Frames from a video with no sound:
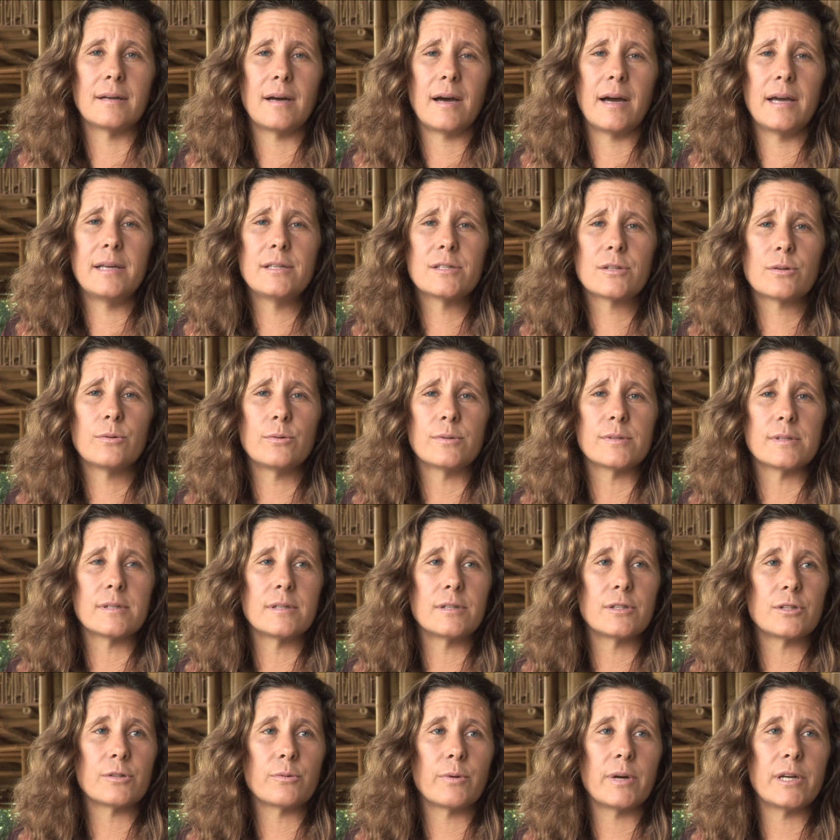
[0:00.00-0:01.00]
high school
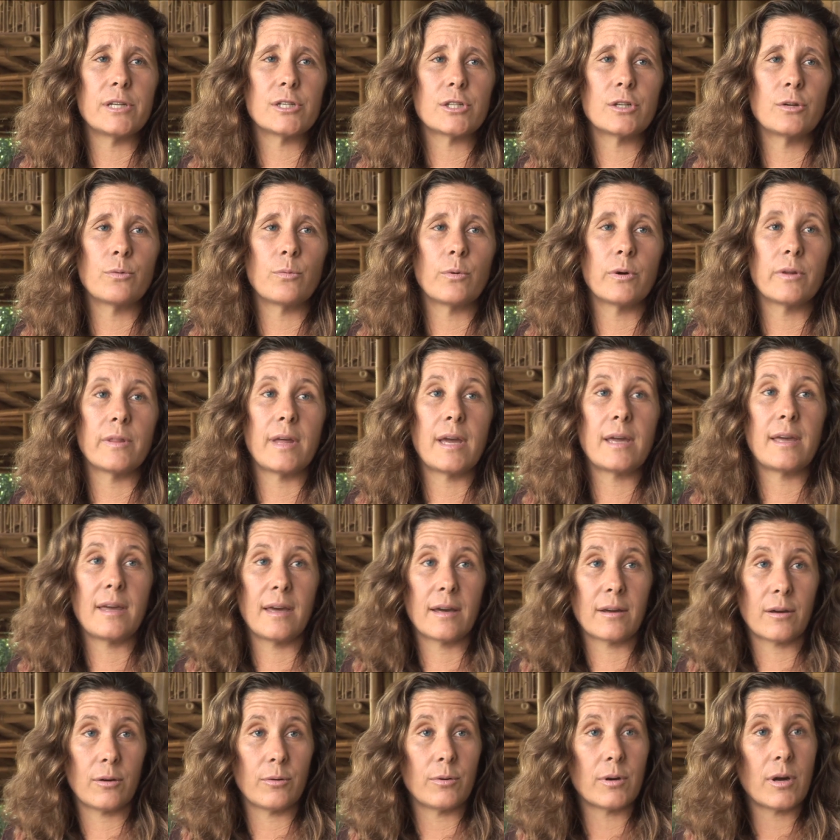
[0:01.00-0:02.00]
situation where they
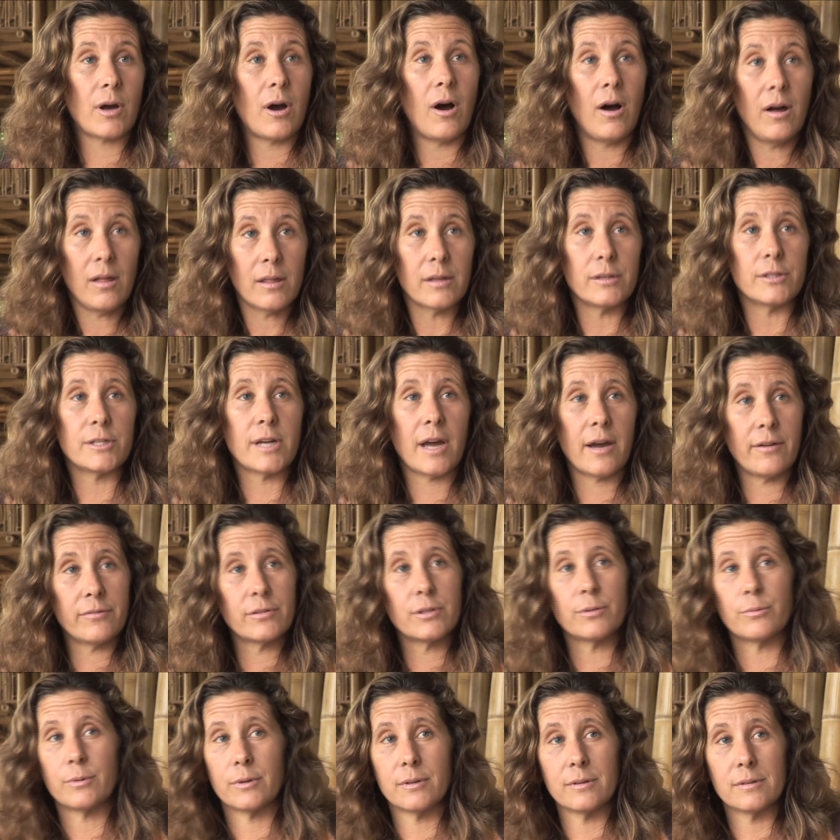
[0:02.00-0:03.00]
can't go to college
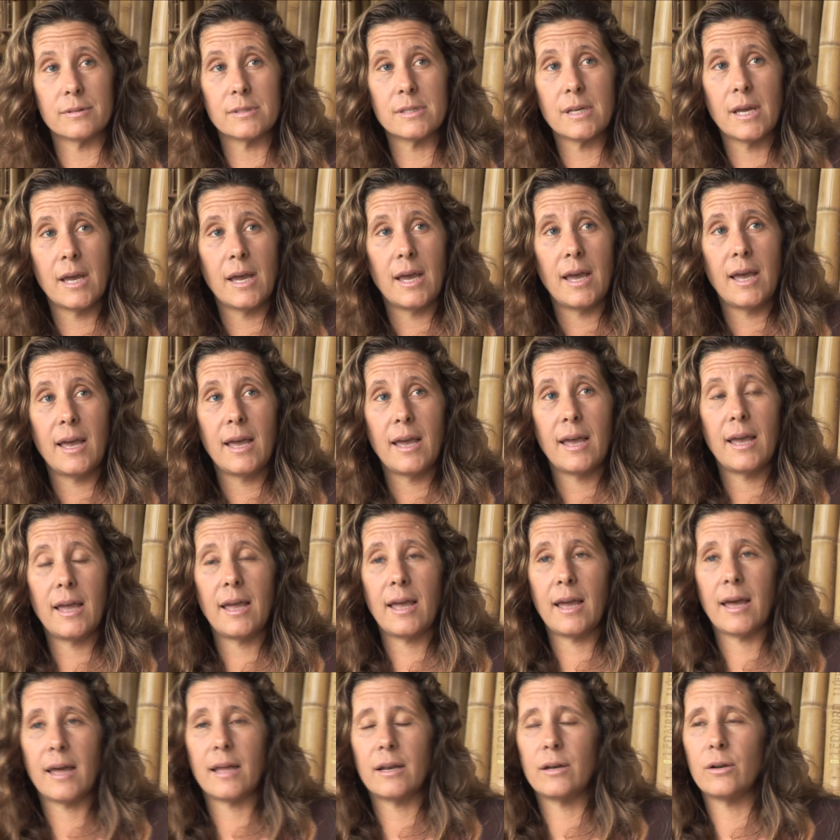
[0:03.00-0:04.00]
afterwards.
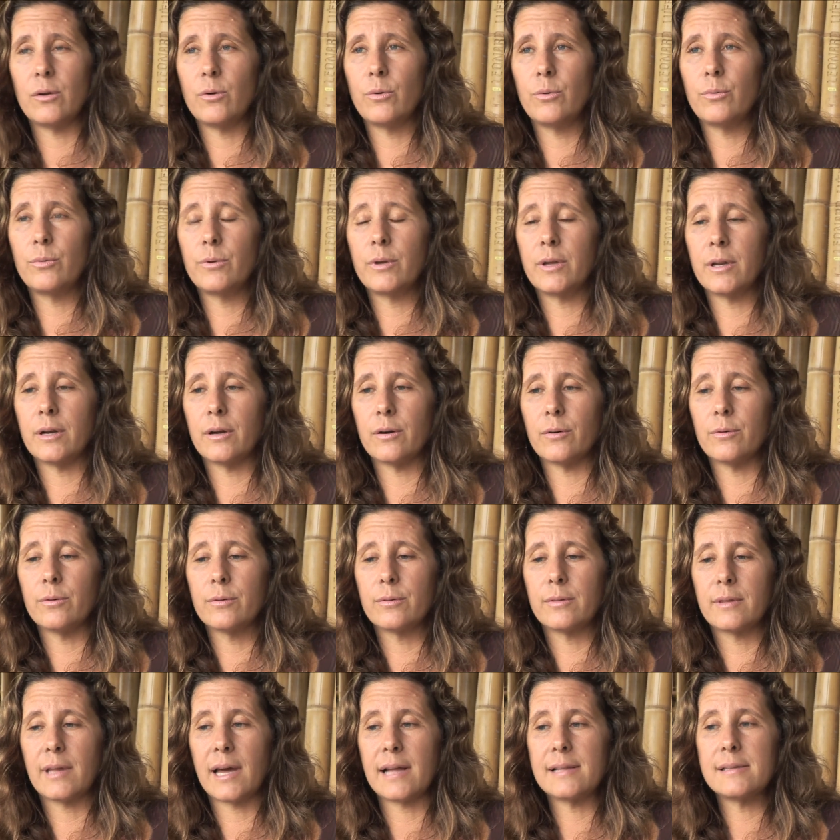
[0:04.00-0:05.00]
And you know
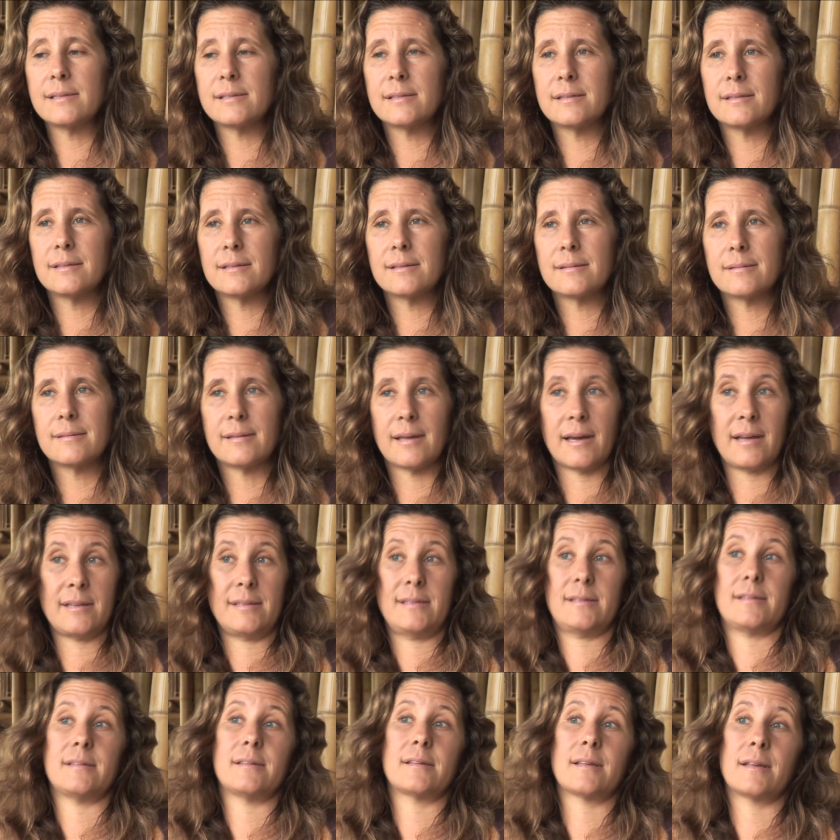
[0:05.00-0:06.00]
that's the,
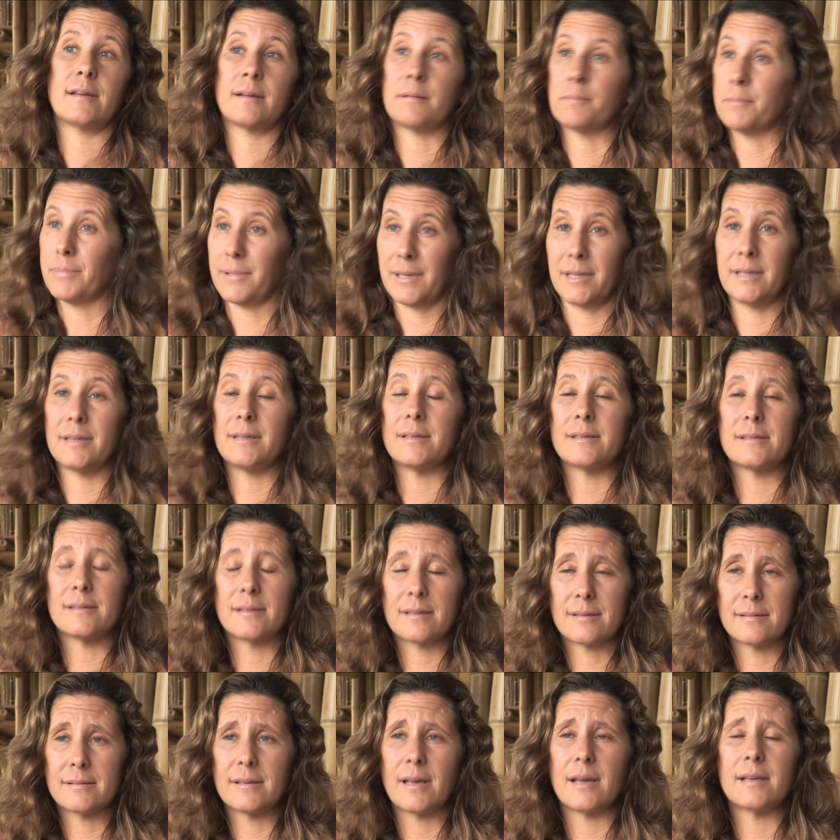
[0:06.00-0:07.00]
that's going to be the
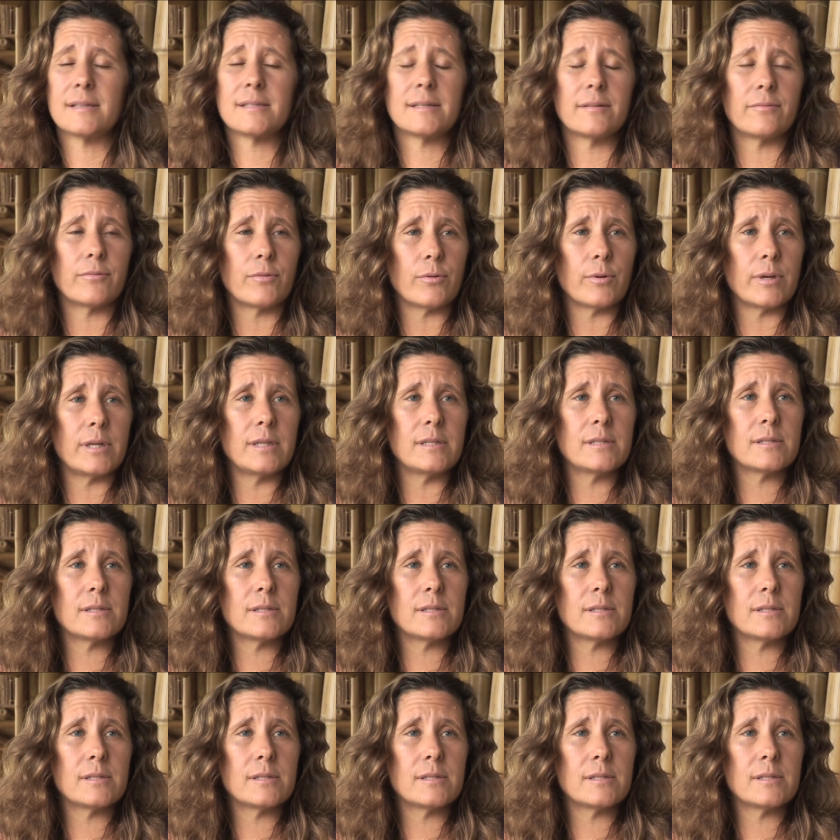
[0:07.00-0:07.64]
success of Green